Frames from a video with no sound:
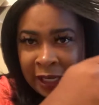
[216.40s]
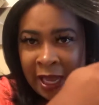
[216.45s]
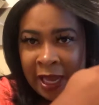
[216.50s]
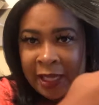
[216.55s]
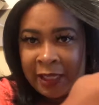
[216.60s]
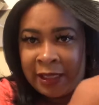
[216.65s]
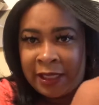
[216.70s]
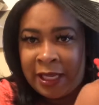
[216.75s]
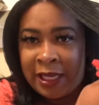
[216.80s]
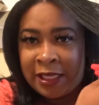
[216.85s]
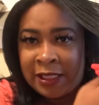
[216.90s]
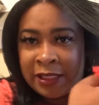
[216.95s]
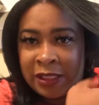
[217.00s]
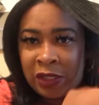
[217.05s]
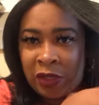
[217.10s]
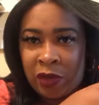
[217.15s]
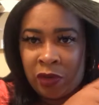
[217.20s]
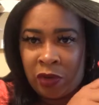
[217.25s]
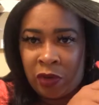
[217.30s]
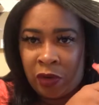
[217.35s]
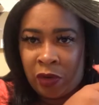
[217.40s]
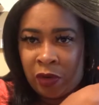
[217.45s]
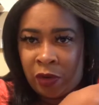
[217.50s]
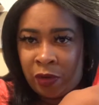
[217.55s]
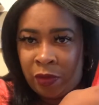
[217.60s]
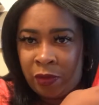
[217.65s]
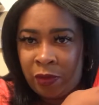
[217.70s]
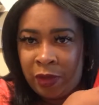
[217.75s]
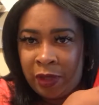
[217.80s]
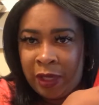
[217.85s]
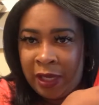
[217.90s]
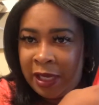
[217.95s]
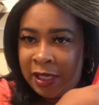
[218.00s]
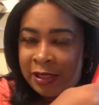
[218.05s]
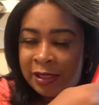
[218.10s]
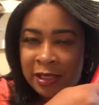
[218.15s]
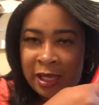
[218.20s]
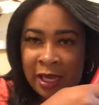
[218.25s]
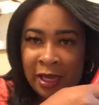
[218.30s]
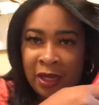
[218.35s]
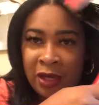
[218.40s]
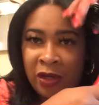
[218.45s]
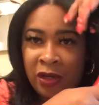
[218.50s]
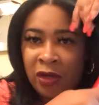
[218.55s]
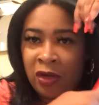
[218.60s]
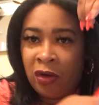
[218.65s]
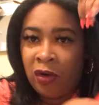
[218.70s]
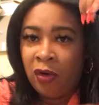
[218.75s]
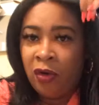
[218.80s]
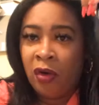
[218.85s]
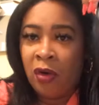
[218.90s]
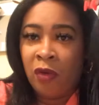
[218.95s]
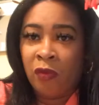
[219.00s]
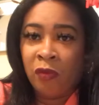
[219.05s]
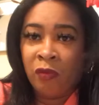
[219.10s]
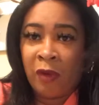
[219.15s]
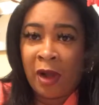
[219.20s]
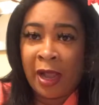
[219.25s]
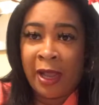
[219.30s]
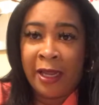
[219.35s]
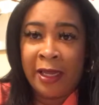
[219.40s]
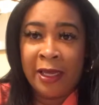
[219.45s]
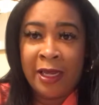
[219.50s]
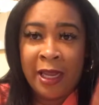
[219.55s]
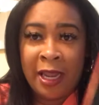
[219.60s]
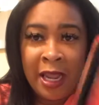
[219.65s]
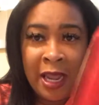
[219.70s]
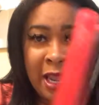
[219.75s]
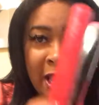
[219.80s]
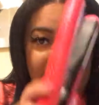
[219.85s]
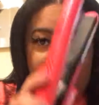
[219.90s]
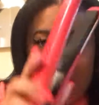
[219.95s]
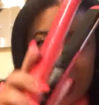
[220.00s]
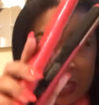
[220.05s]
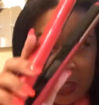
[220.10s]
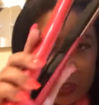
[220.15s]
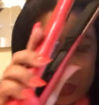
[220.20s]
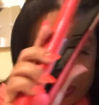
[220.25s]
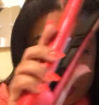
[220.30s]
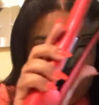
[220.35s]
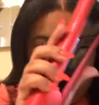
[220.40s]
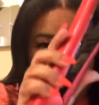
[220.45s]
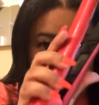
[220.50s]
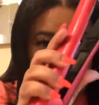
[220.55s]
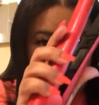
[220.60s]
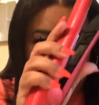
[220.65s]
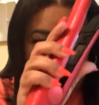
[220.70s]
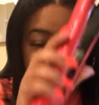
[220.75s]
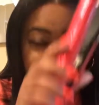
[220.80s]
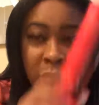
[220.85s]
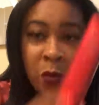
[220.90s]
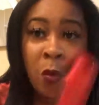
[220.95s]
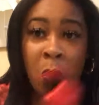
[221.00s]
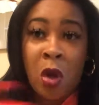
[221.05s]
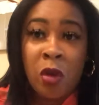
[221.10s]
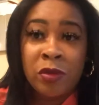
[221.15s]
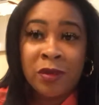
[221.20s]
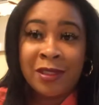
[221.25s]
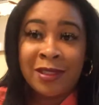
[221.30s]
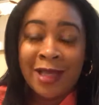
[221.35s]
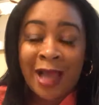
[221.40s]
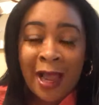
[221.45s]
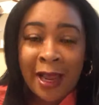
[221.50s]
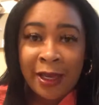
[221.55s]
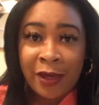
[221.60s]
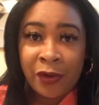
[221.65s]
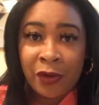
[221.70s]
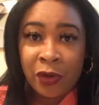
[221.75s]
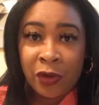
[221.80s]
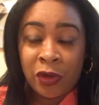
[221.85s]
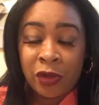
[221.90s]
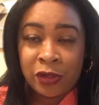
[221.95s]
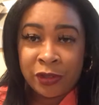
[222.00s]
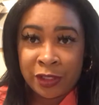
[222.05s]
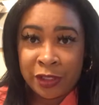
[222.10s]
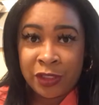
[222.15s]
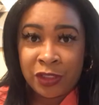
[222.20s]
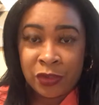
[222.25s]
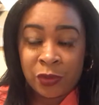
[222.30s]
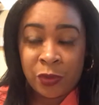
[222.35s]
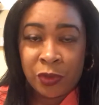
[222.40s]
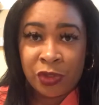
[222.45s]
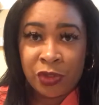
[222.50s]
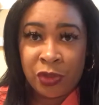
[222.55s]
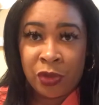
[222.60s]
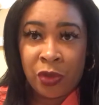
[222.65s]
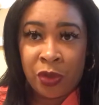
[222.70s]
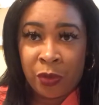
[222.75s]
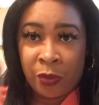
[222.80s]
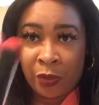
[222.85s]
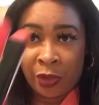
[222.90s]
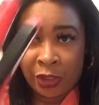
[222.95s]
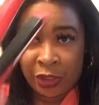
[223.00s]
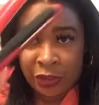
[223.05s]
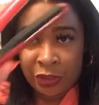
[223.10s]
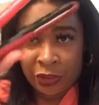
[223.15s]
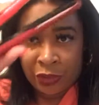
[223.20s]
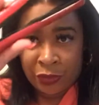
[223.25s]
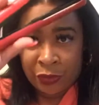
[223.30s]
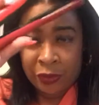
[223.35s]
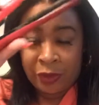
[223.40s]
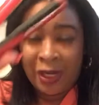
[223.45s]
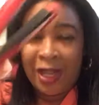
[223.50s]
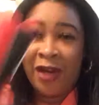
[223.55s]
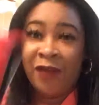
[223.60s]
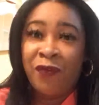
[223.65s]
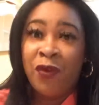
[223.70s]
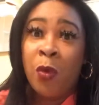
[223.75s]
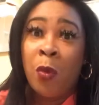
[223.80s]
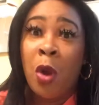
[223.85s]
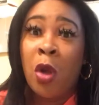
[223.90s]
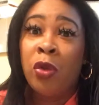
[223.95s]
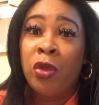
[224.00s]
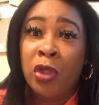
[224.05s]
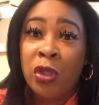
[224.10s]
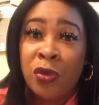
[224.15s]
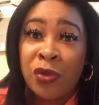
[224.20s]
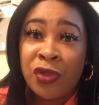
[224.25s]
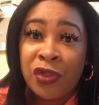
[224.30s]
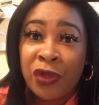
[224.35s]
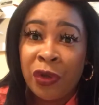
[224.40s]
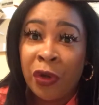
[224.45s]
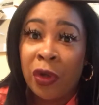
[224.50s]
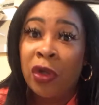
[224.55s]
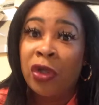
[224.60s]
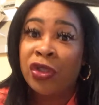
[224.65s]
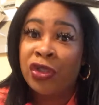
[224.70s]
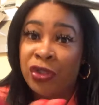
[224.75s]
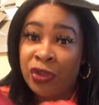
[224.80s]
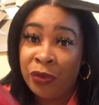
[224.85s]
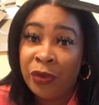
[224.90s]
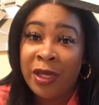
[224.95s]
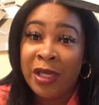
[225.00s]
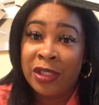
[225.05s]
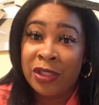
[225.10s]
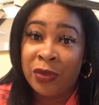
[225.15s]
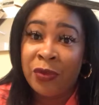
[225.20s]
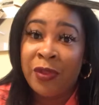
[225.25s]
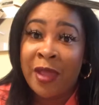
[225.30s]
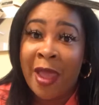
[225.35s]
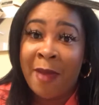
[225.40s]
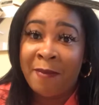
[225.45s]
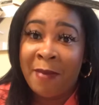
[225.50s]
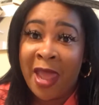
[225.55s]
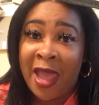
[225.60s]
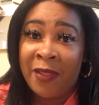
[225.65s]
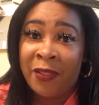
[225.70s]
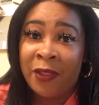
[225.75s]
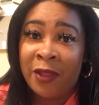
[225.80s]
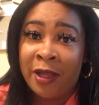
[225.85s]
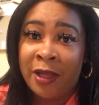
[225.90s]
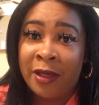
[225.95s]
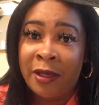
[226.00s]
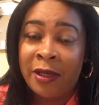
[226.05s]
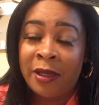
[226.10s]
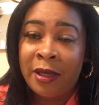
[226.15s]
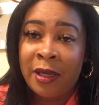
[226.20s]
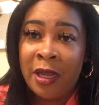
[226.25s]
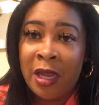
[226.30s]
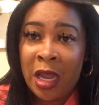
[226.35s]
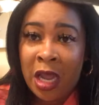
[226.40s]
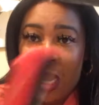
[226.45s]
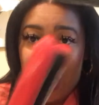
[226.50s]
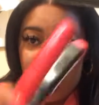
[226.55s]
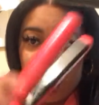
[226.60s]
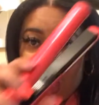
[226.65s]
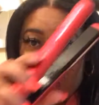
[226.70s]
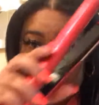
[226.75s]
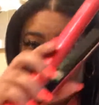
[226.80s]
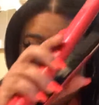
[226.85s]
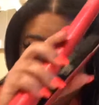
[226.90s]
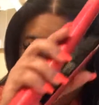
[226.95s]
like this and curl. It's not gonna curl right. If you want tight curls, this is what you're gonna want to do. Now if you want loose curls, you can do that method. If